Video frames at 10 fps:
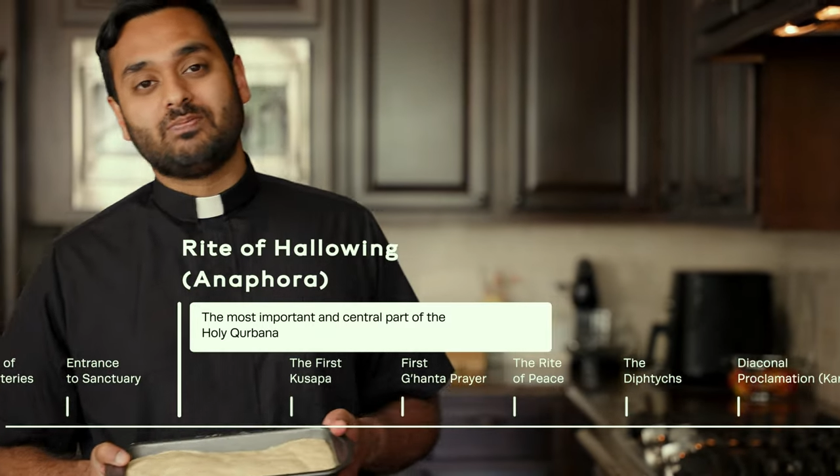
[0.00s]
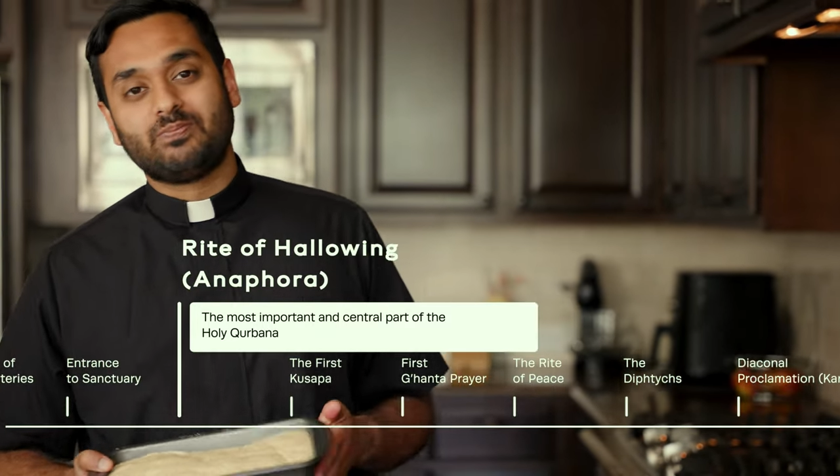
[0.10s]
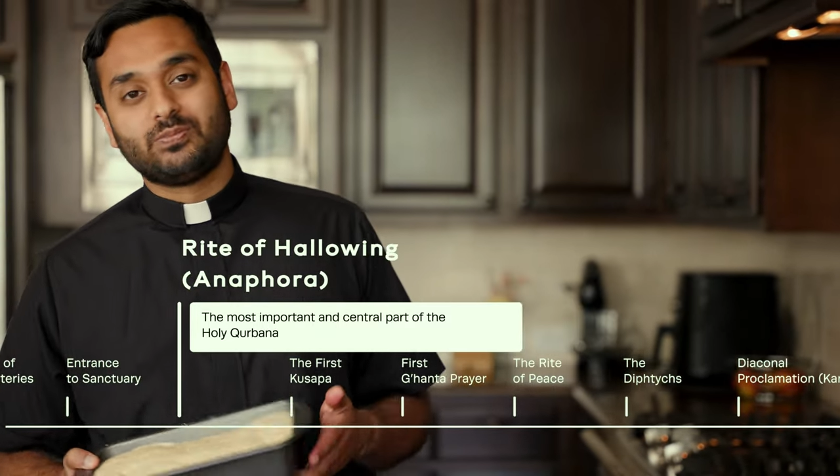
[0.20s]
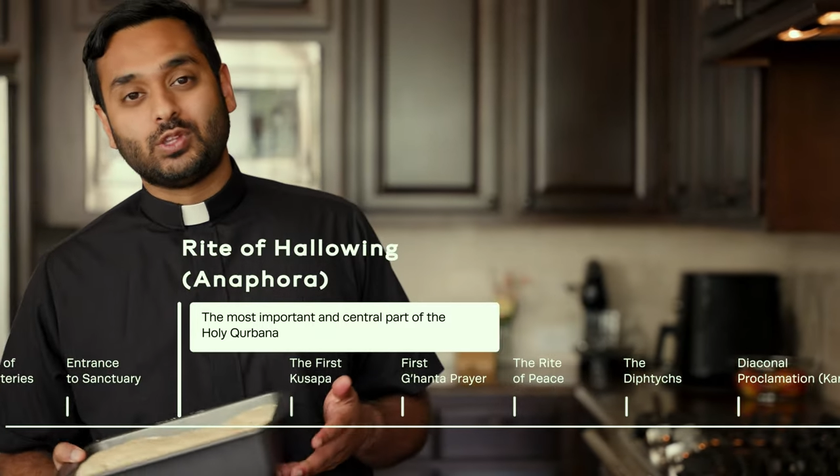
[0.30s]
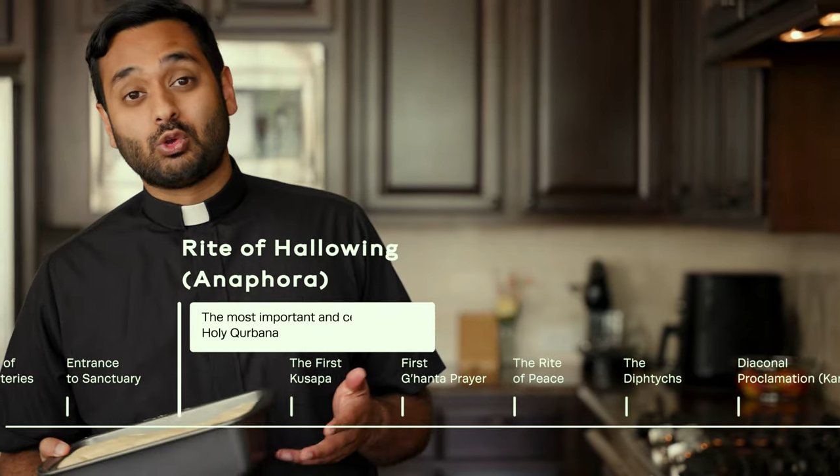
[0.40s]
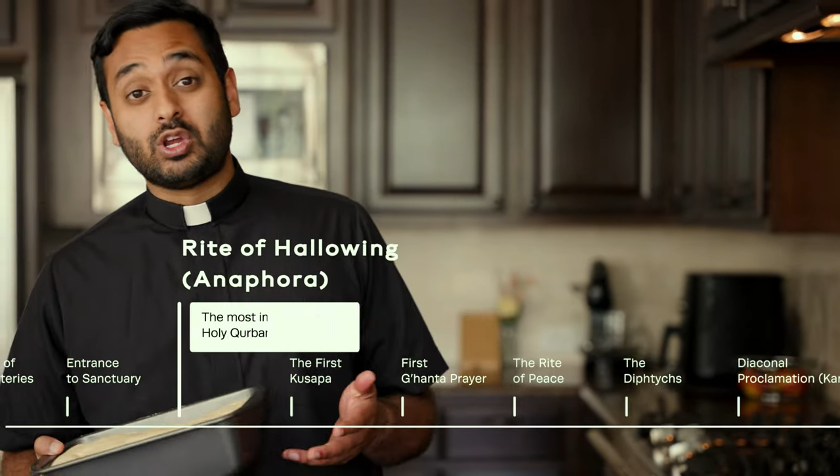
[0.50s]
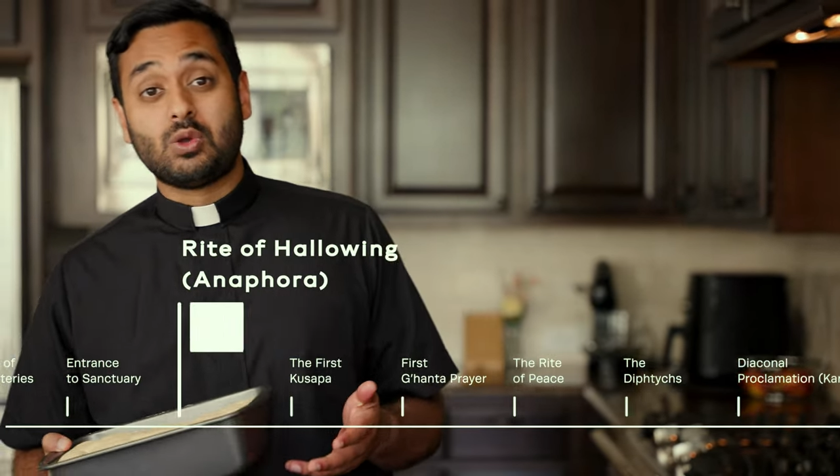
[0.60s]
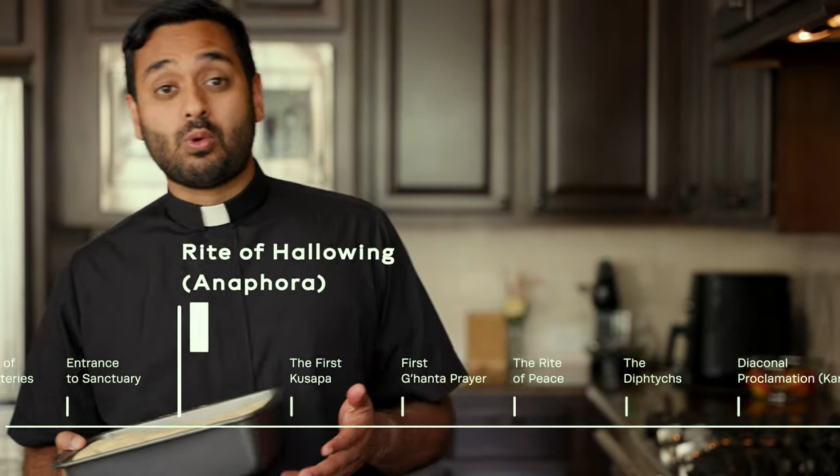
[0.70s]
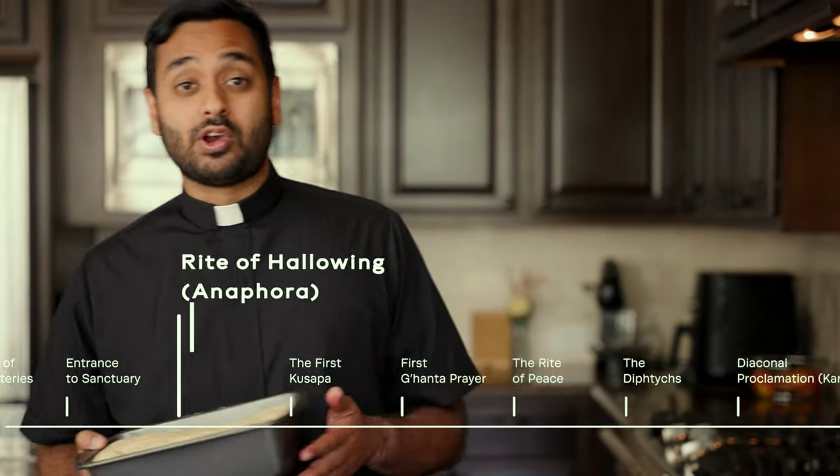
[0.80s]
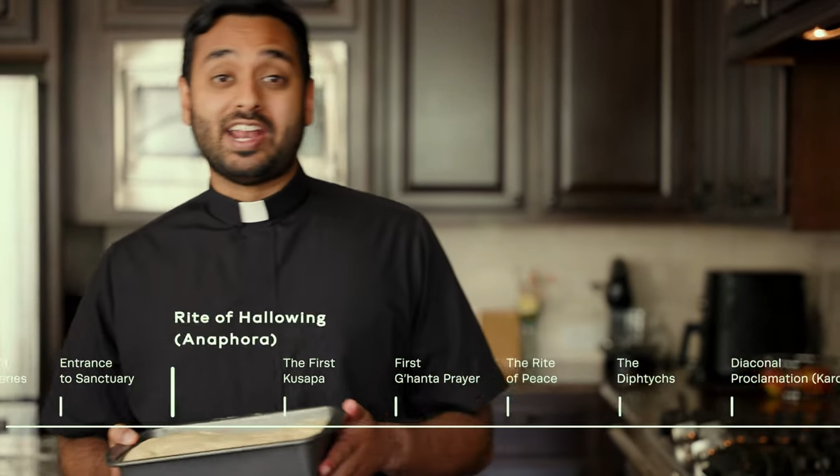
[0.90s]
The
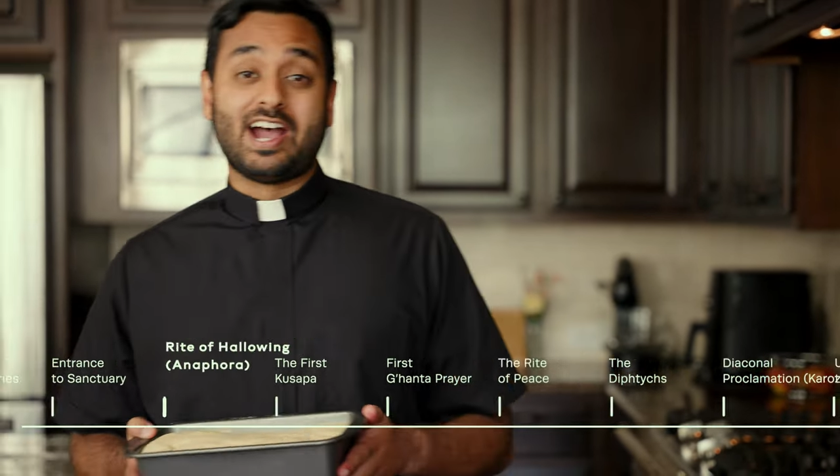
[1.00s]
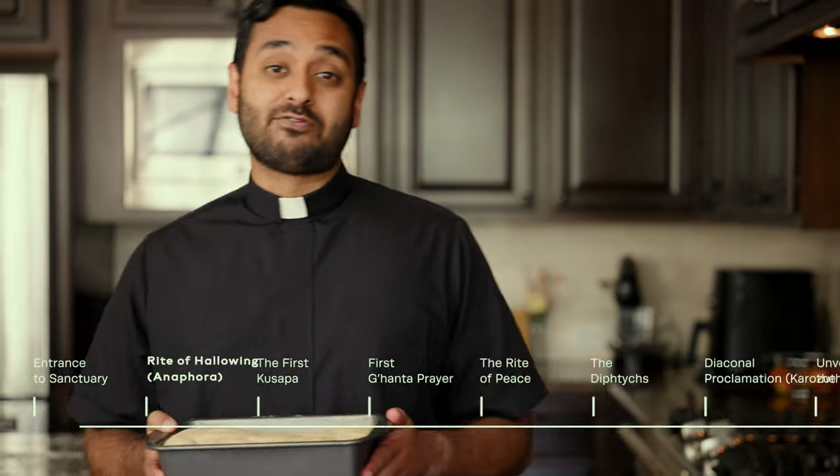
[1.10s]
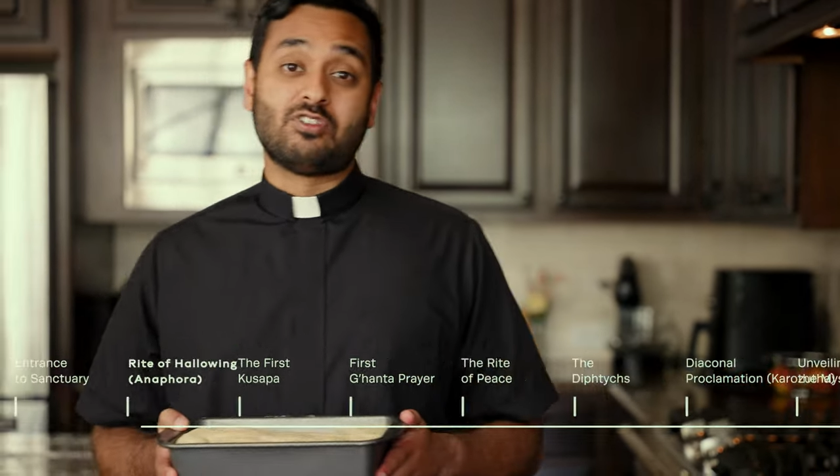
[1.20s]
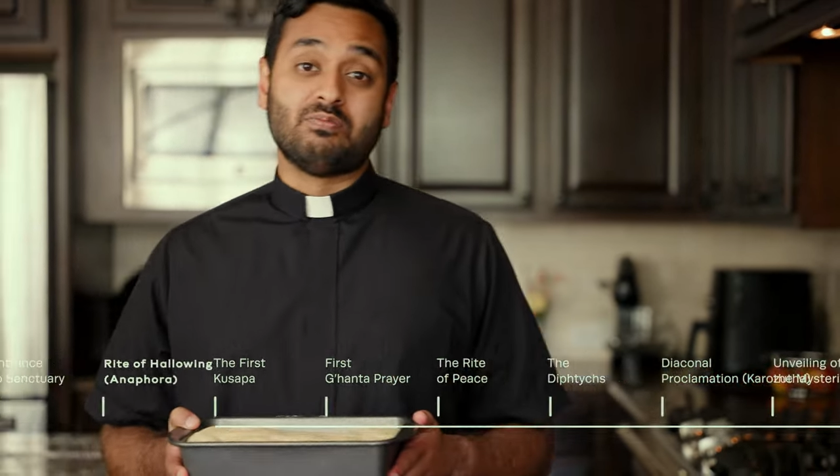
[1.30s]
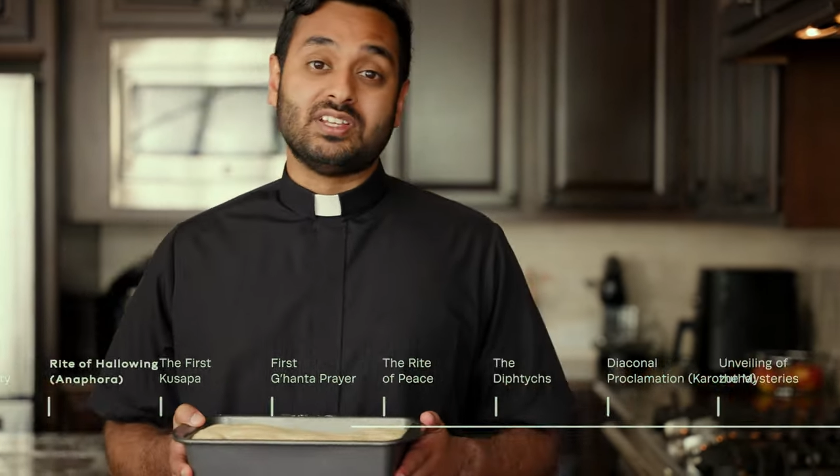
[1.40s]
Greek word anaphora